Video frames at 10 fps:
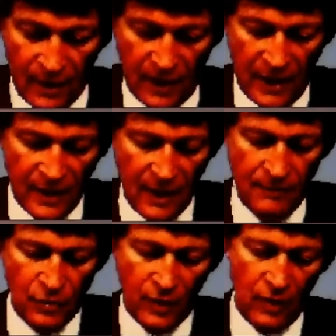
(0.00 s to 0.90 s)
Then I
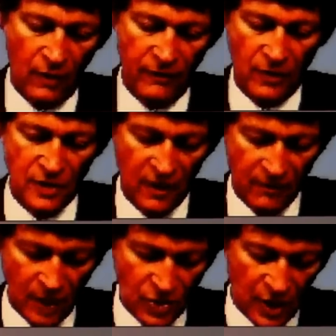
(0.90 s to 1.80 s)
came to the University
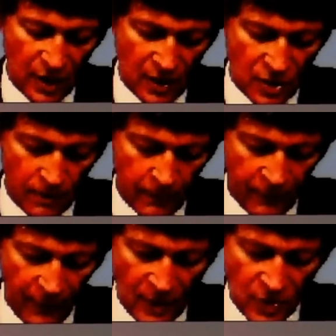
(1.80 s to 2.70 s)
of Michigan as a
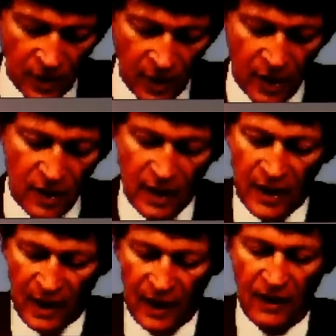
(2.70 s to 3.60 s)
professor,
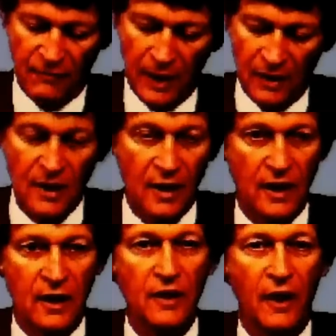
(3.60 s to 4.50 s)
and I've been
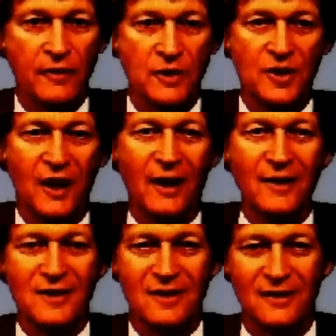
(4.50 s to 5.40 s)
here ever
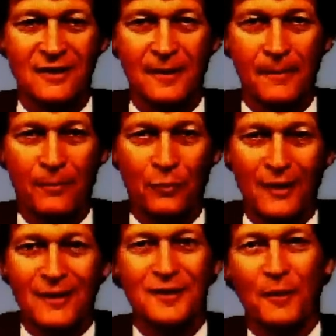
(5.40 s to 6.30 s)
since.
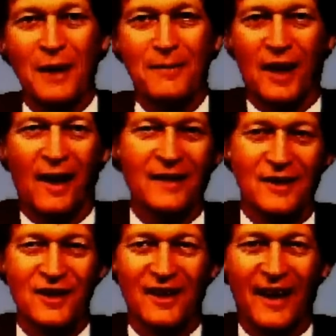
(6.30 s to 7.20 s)
Sometimes I like
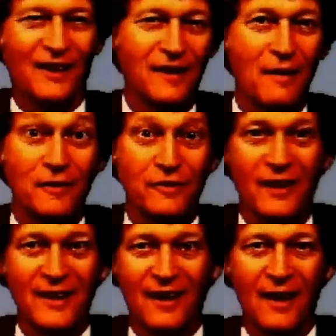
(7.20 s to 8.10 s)
to say I could never
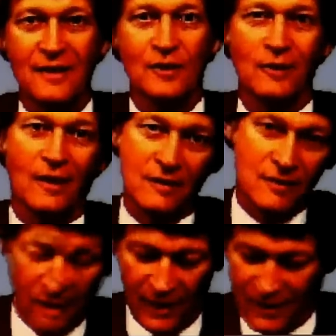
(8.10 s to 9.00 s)
find honest work,
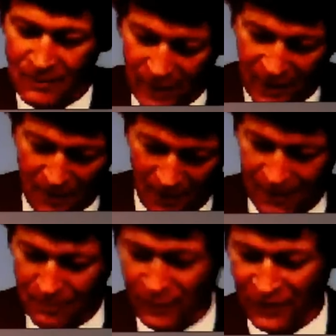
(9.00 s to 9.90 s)
so I became
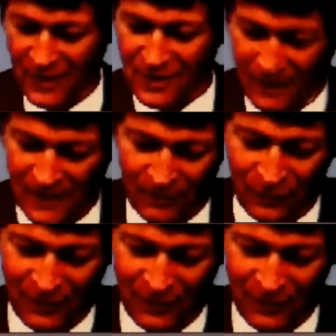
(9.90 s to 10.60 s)
a professor.